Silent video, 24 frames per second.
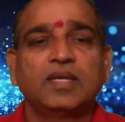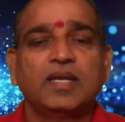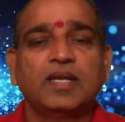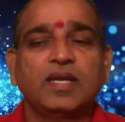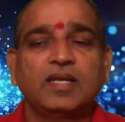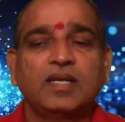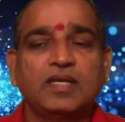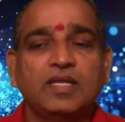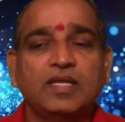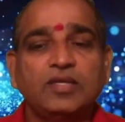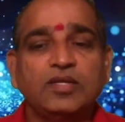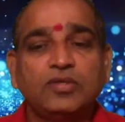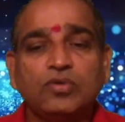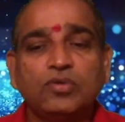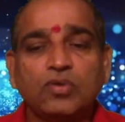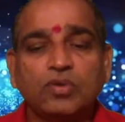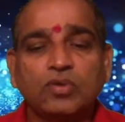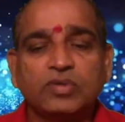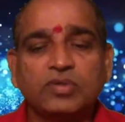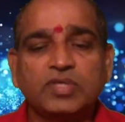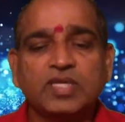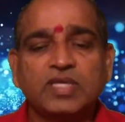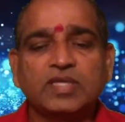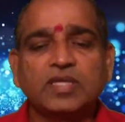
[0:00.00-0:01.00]
And a
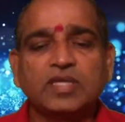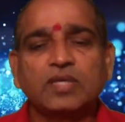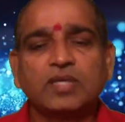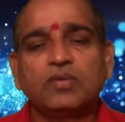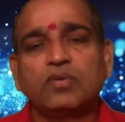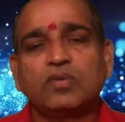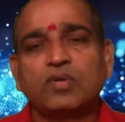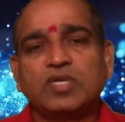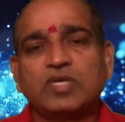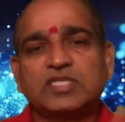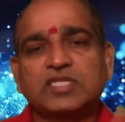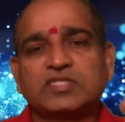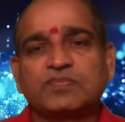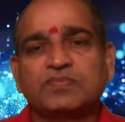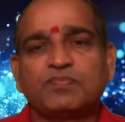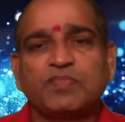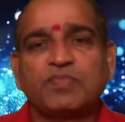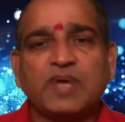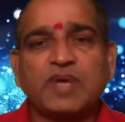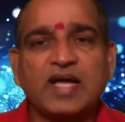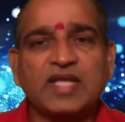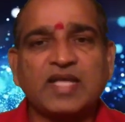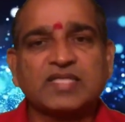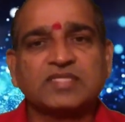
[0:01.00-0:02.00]
yogi can know his
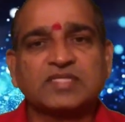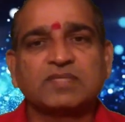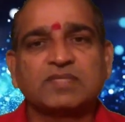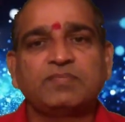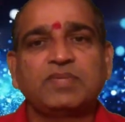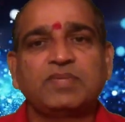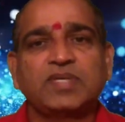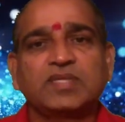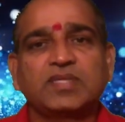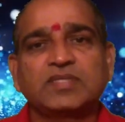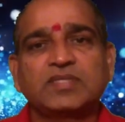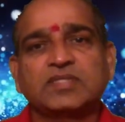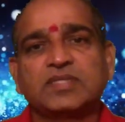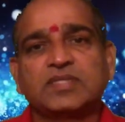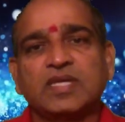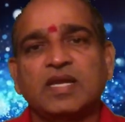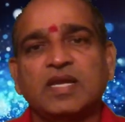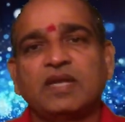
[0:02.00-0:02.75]
past births